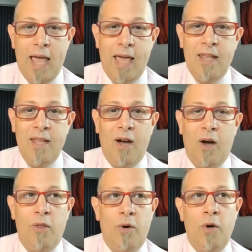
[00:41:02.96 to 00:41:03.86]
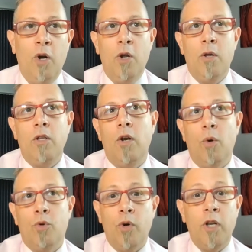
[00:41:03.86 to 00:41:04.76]
any other
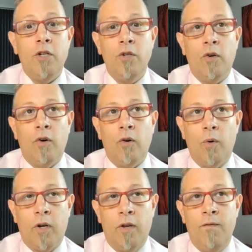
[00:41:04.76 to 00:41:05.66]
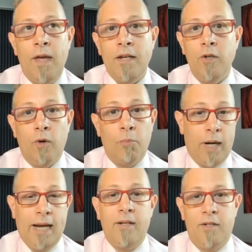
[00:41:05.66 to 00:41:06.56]
traditional or conventional
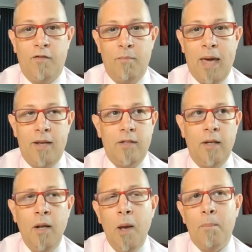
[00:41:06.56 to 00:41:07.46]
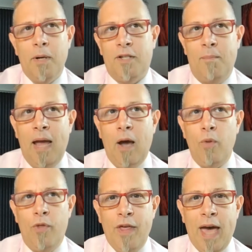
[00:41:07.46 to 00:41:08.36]
practice of medicine, but
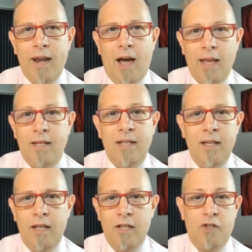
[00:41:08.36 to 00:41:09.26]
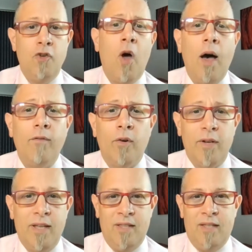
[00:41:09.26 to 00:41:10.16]
somehow that idea is novel
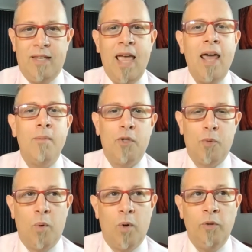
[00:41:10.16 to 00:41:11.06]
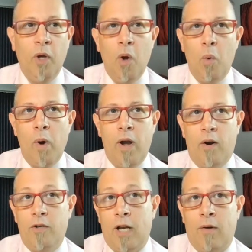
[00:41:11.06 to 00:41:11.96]
in this cannabis world where,
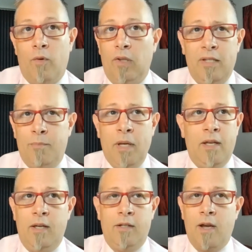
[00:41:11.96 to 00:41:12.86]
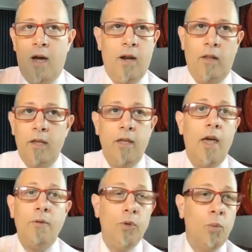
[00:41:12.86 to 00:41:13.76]
generally speaking, it's kind of like,
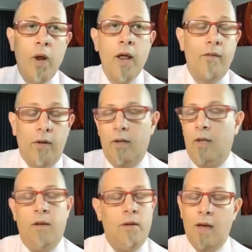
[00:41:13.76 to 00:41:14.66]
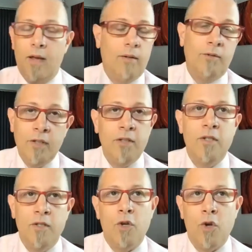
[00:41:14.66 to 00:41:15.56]
yeah, dude, whatever. And I don't think this
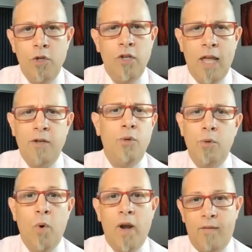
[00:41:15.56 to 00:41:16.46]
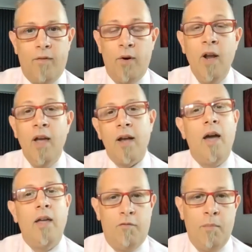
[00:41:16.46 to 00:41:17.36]
is a good, yeah, dude, whatever
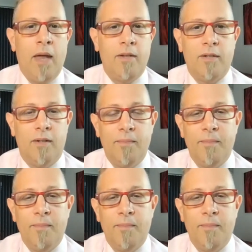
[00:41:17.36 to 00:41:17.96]
kind of medicine.